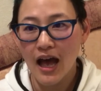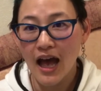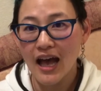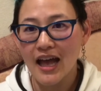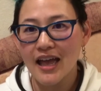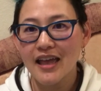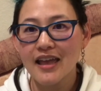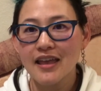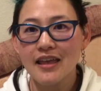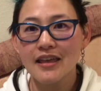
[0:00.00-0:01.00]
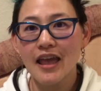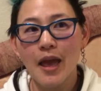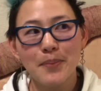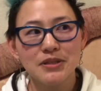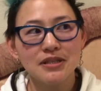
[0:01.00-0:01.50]
I
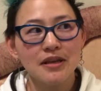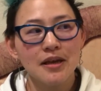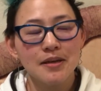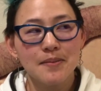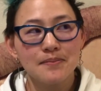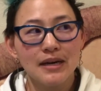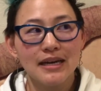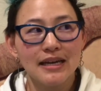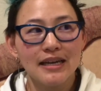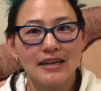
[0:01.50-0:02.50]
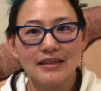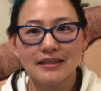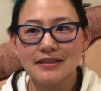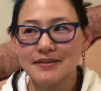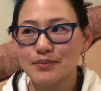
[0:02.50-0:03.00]
kept my
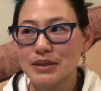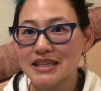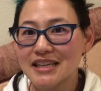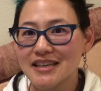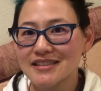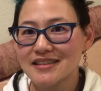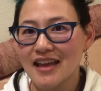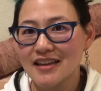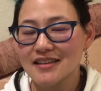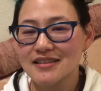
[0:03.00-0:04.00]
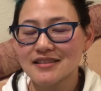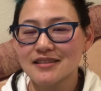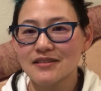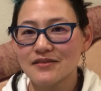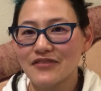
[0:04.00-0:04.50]
uh, BTS status,
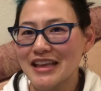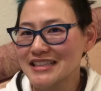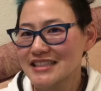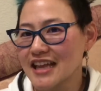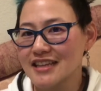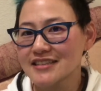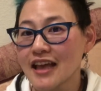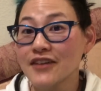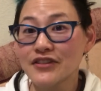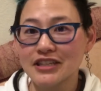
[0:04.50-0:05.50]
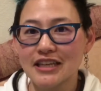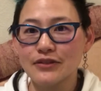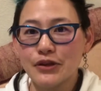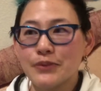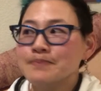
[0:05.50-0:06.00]
fan status, kind of on the
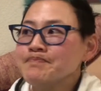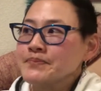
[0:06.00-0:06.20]
down low.